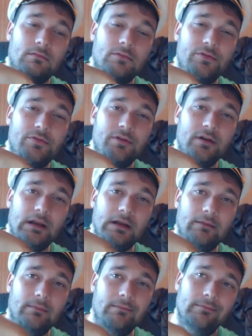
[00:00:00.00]
the
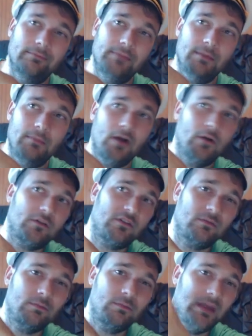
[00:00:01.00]

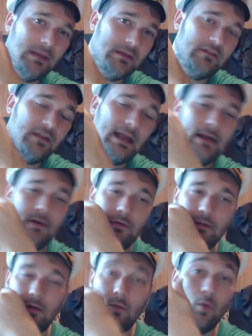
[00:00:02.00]
most, maybe second
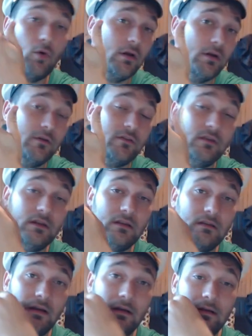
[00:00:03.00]
only to Warriors in the
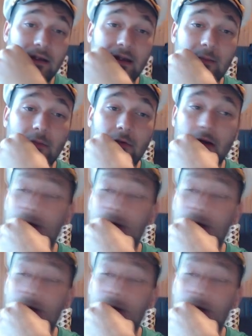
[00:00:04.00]
entire game, right?